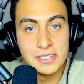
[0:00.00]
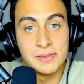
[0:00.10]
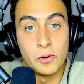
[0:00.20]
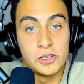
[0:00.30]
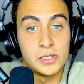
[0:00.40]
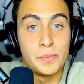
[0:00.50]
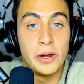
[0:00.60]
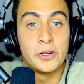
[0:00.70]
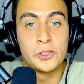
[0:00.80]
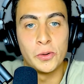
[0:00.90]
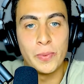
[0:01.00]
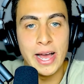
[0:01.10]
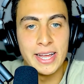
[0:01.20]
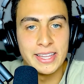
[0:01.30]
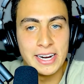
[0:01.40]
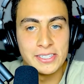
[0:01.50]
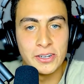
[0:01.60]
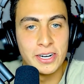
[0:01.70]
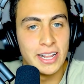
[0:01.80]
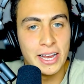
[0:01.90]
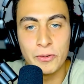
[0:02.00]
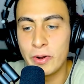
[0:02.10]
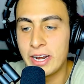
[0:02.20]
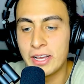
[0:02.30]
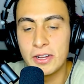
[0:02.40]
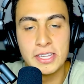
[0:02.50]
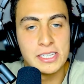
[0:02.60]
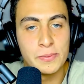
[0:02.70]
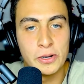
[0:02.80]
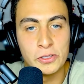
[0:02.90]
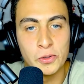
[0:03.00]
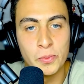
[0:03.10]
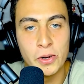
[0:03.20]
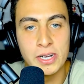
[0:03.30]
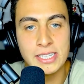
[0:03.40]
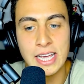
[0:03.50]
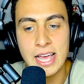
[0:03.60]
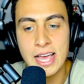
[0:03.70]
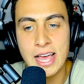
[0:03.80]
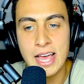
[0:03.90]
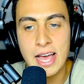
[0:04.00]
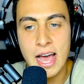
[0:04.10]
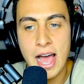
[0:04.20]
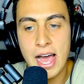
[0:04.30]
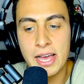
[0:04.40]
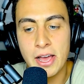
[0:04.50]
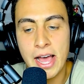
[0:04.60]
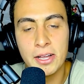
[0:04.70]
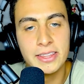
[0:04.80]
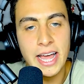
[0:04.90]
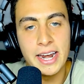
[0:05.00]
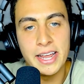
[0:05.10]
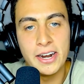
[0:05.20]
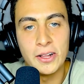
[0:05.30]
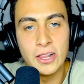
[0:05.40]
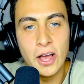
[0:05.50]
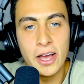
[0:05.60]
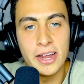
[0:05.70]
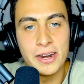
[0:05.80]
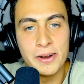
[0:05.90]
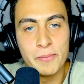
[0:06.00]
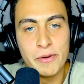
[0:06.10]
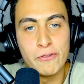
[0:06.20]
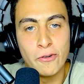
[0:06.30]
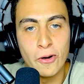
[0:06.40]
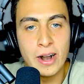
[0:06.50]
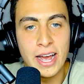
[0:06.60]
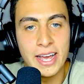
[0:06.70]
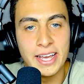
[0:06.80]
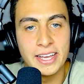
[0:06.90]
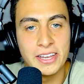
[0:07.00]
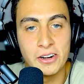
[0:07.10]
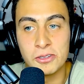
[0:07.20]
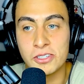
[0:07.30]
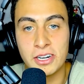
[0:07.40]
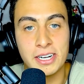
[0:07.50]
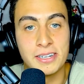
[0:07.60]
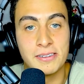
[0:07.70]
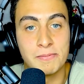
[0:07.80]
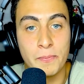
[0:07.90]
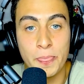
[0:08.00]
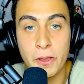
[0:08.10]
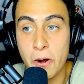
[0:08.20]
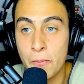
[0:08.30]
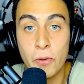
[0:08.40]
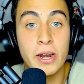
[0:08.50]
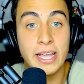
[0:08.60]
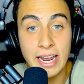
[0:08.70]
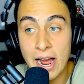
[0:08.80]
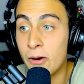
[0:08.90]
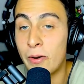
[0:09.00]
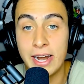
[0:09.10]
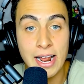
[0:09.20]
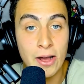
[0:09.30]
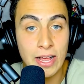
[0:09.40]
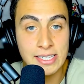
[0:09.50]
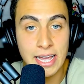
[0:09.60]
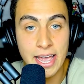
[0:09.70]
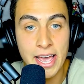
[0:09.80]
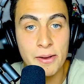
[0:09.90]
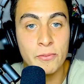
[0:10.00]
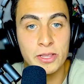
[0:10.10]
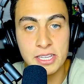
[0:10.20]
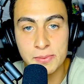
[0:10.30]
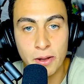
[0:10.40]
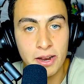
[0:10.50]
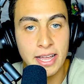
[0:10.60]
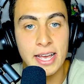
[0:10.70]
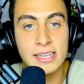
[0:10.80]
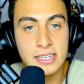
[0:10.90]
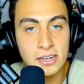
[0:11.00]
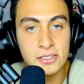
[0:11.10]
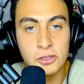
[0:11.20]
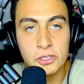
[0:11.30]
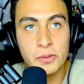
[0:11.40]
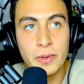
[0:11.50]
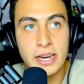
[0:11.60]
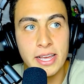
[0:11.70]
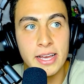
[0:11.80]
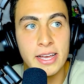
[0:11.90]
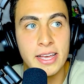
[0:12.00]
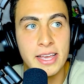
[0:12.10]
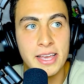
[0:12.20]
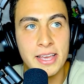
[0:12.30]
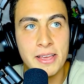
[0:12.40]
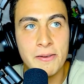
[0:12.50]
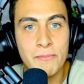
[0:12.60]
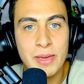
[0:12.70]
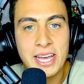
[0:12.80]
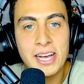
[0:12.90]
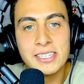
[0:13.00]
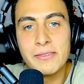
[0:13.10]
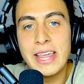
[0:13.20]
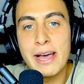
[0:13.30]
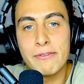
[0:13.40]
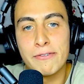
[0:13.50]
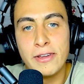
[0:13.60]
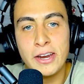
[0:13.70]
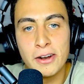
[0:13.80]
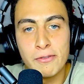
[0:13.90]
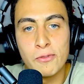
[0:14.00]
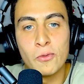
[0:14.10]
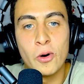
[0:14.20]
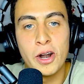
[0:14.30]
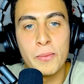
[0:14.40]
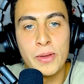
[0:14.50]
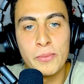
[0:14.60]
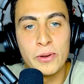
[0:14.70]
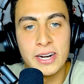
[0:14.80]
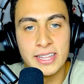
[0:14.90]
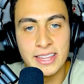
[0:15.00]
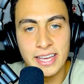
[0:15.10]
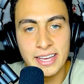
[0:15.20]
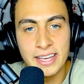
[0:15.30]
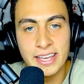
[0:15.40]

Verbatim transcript: more spiritual path and i started like reading all these spiritual books i held that in a lot before i you know started you know putting it out right now as I am with this podcast and on social media because of that fear of what are people going to think